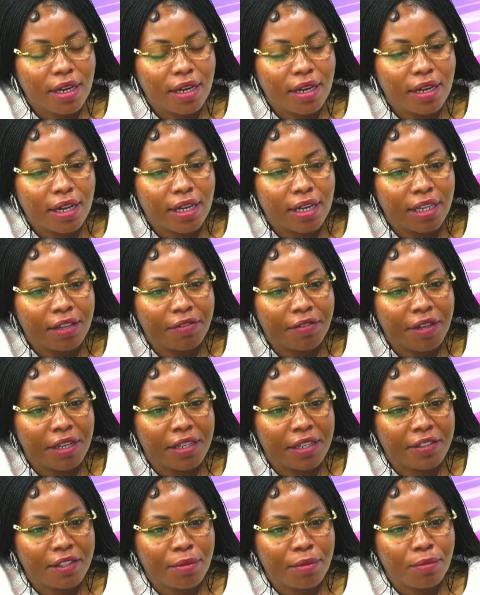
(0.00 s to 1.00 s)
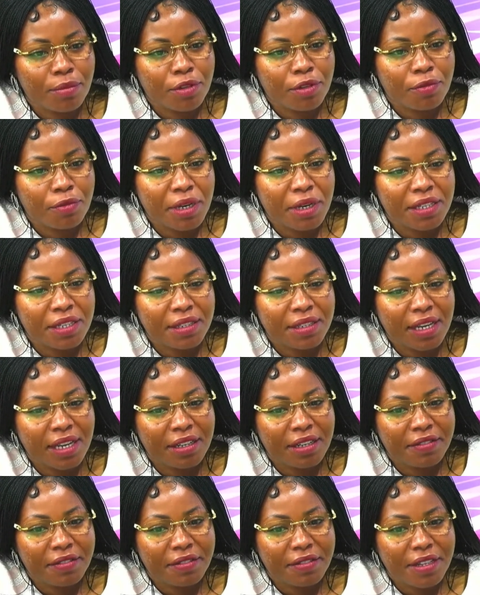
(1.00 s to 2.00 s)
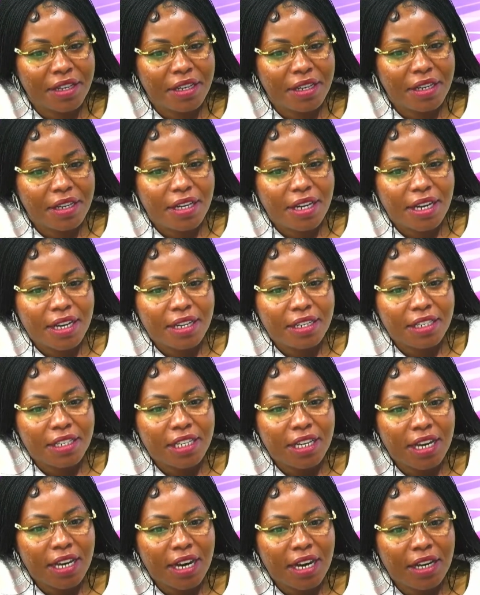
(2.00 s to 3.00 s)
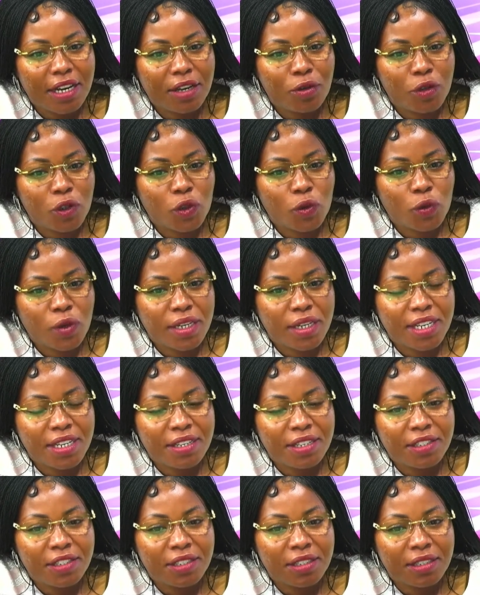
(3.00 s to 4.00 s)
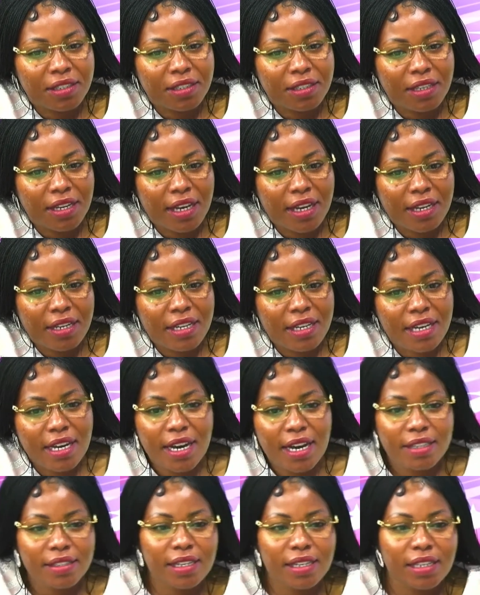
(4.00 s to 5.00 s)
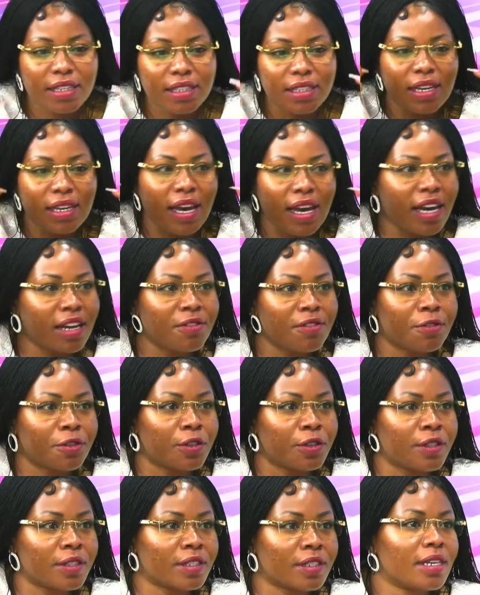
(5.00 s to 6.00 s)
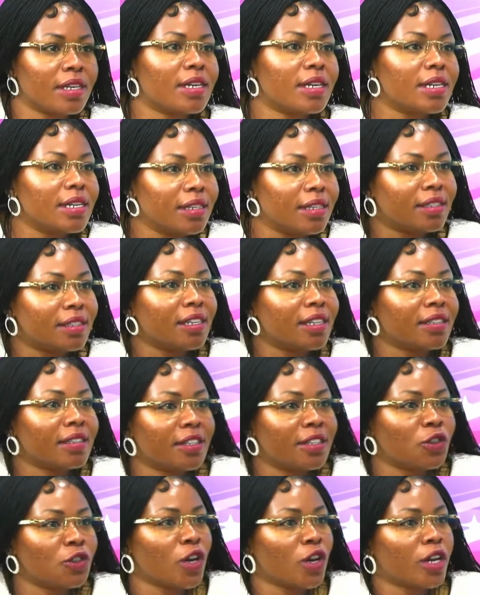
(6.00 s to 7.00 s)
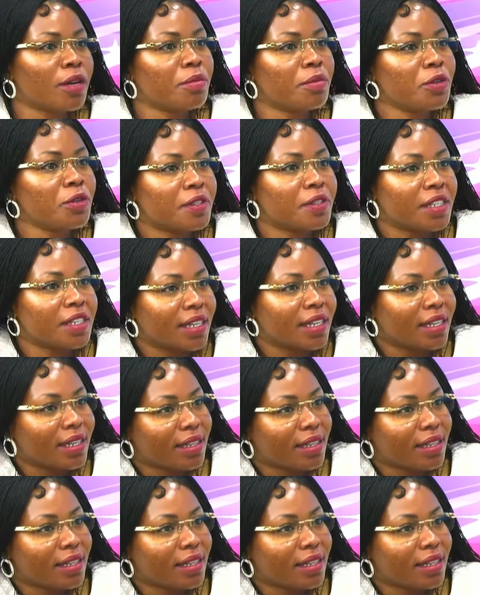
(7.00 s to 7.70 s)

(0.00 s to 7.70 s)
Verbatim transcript: and I'll give an example of myself. And here I go to a dentist and he has his headphones. He's just enjoying music